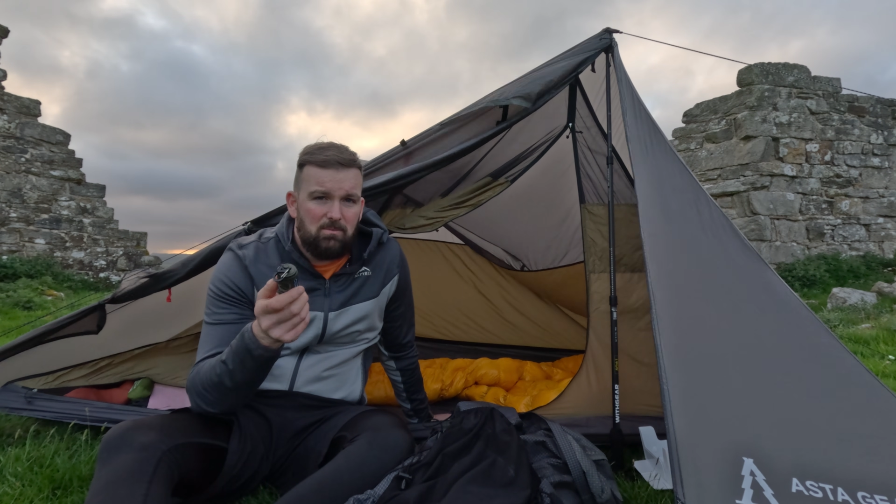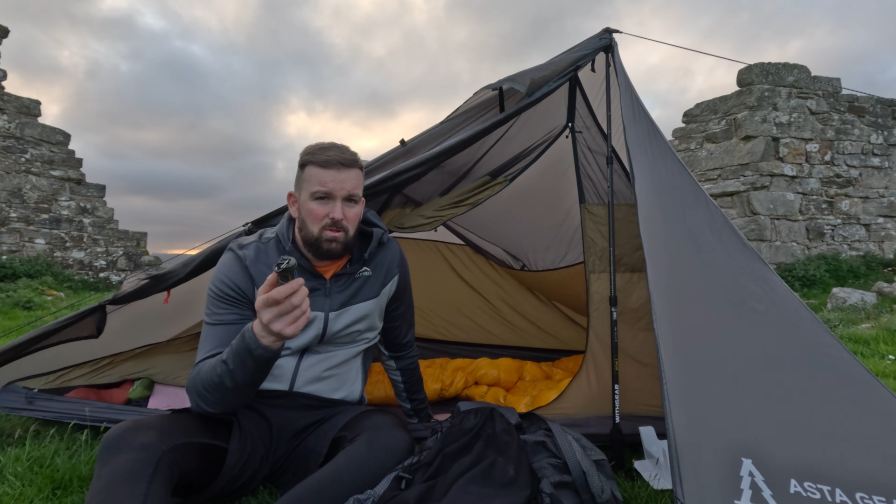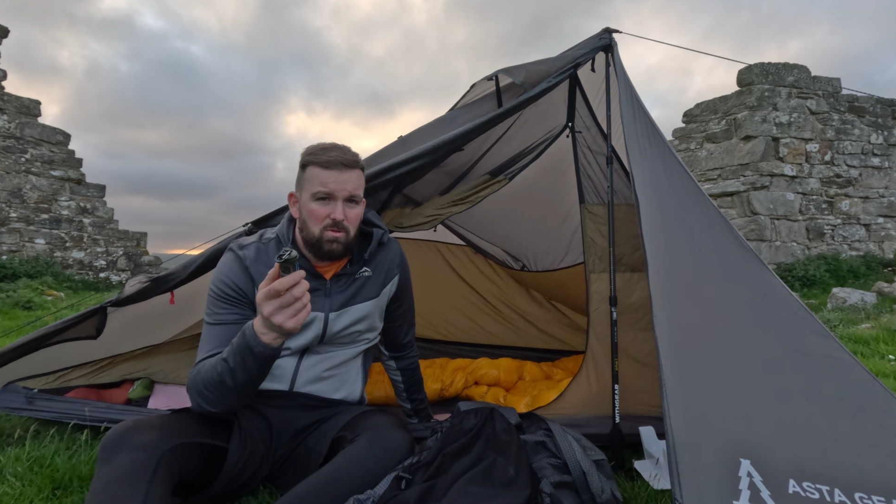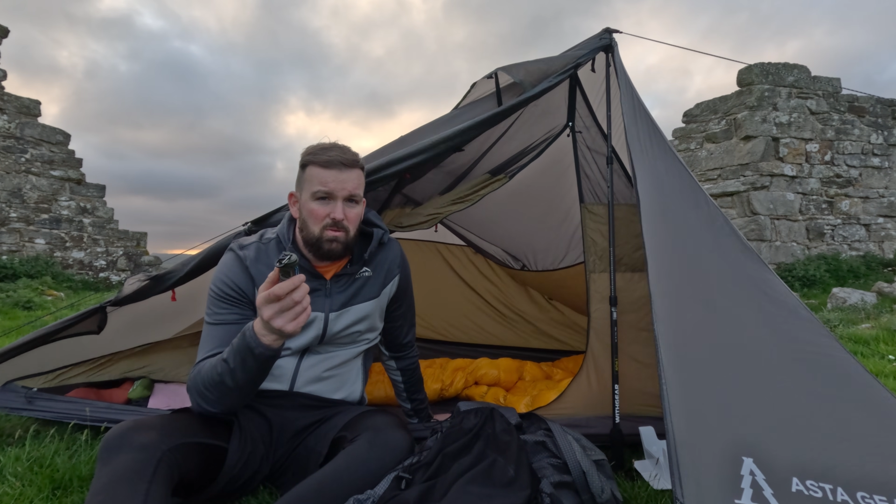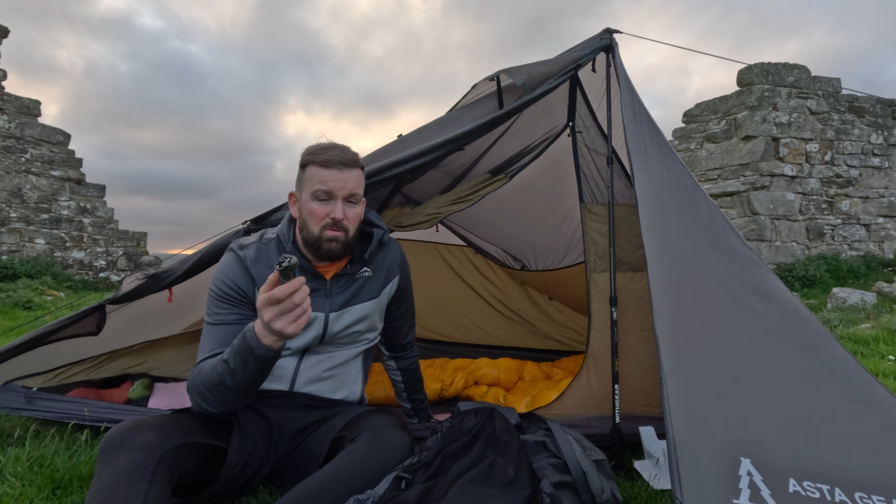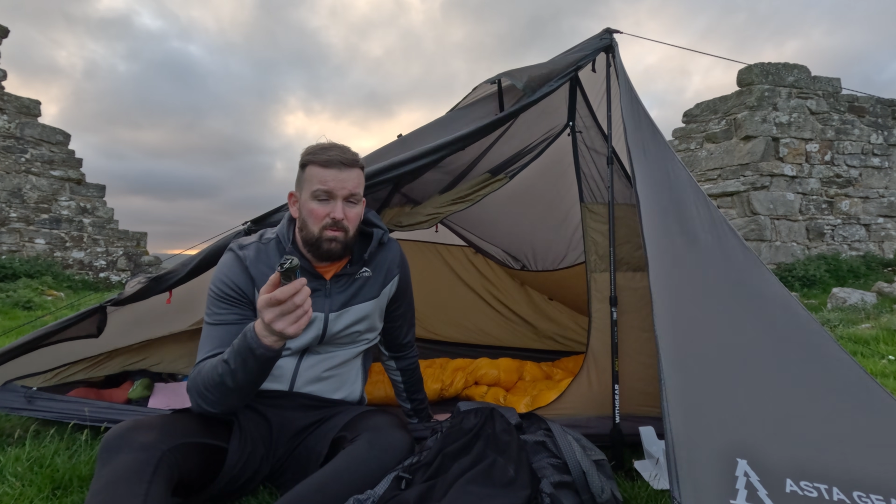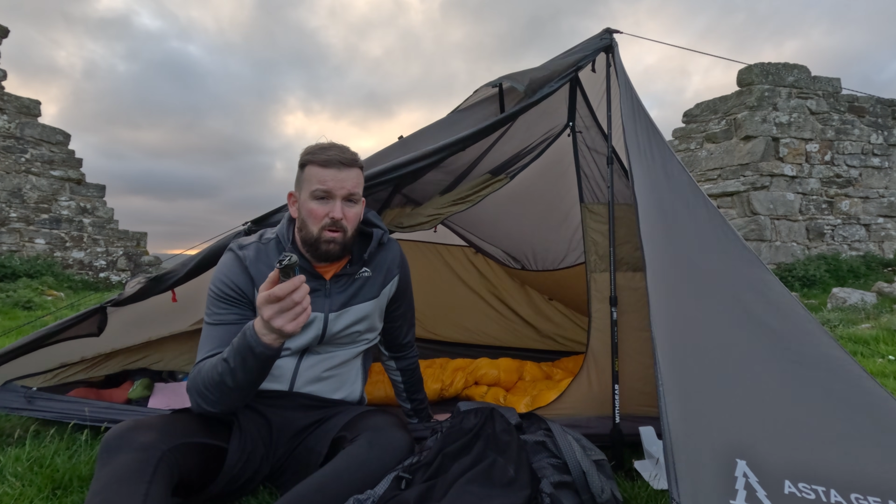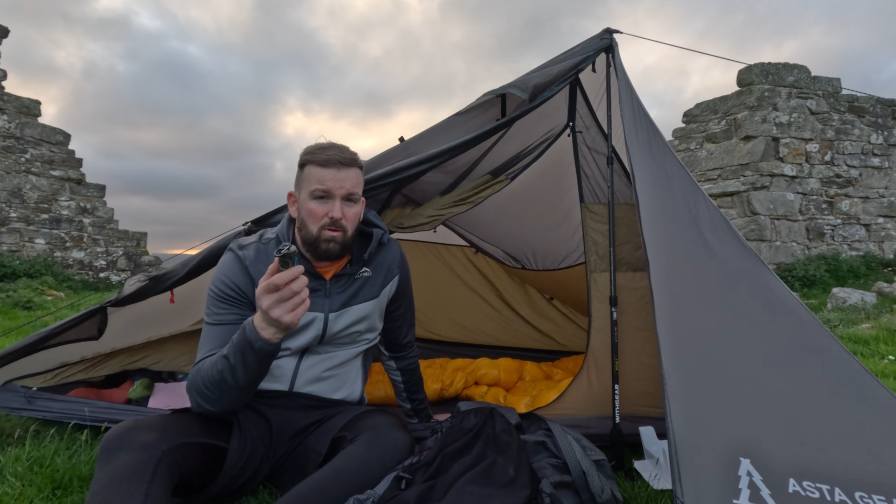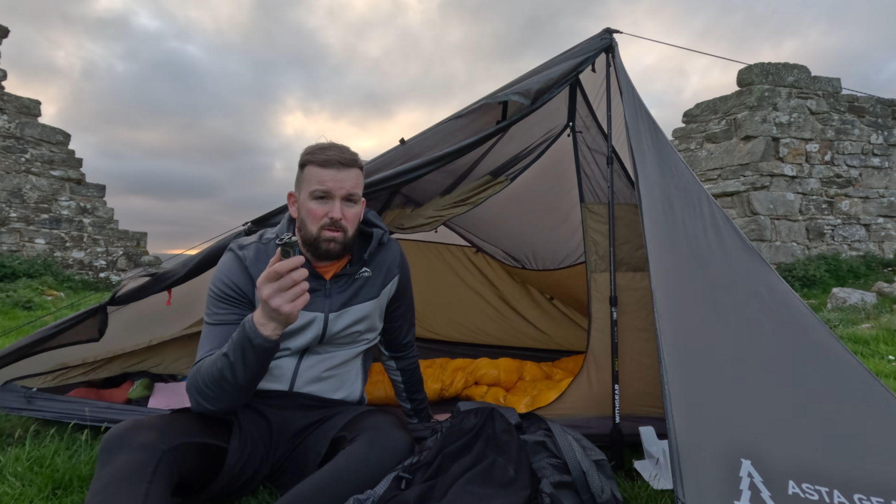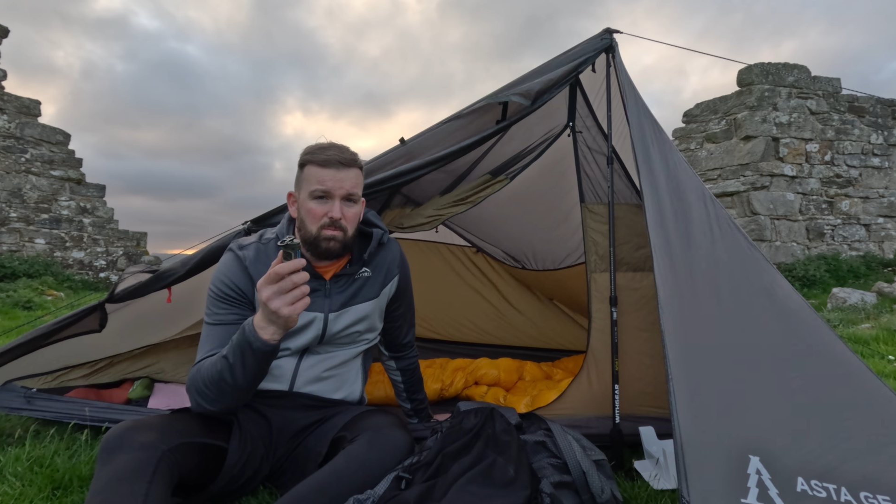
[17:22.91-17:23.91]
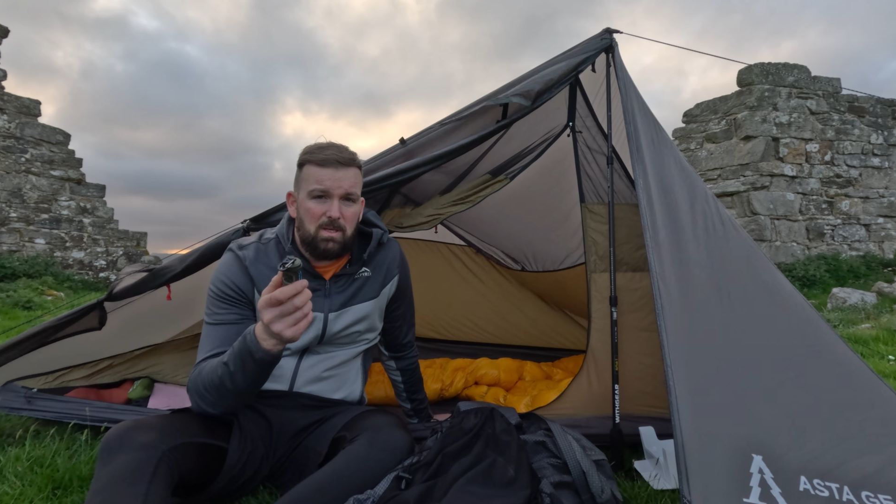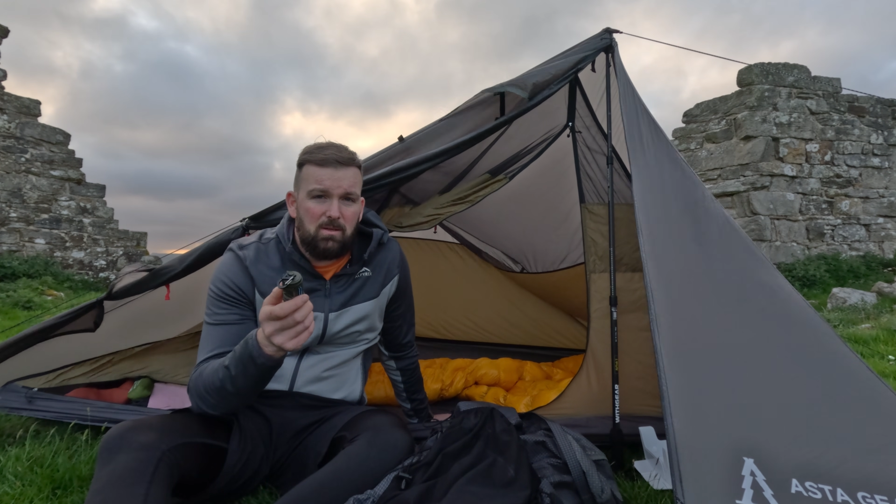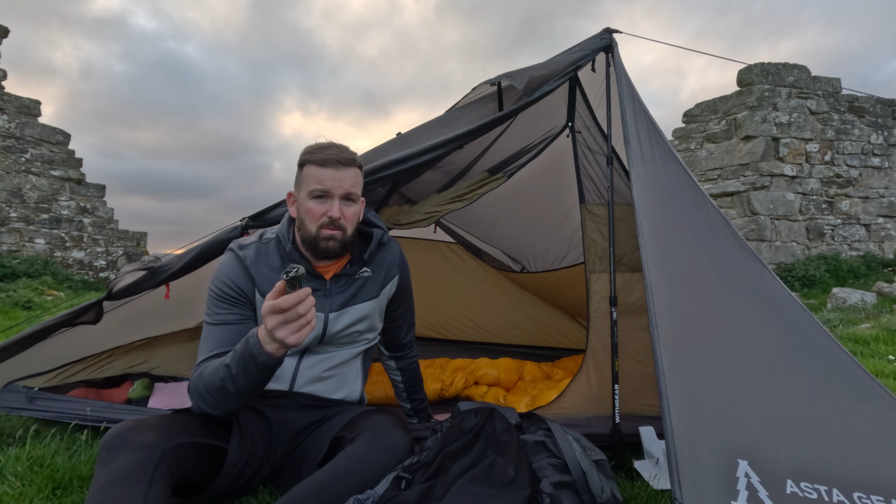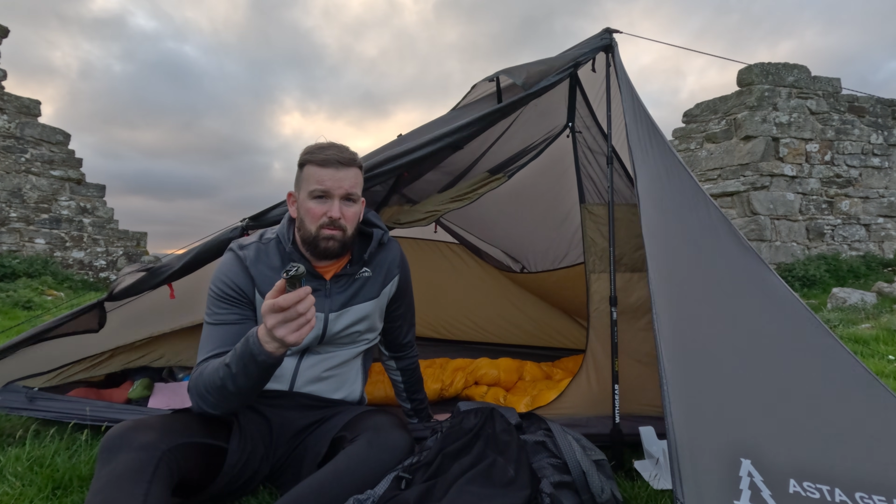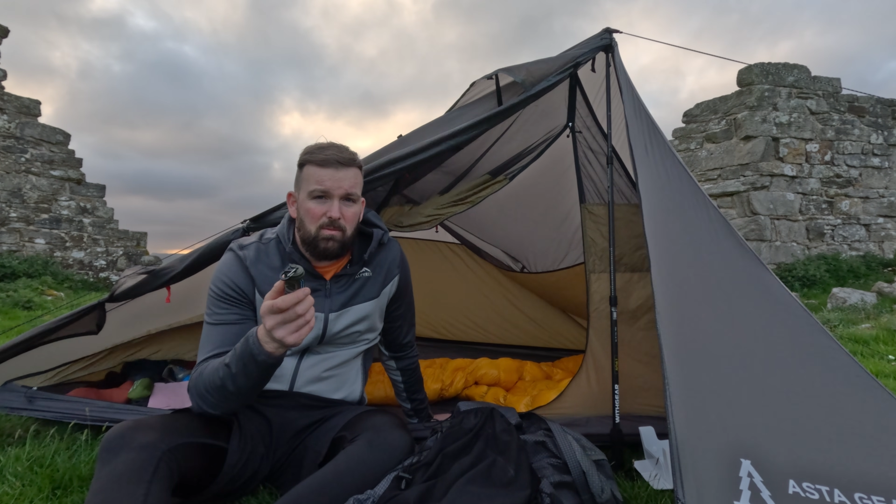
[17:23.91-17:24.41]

So far it's been good for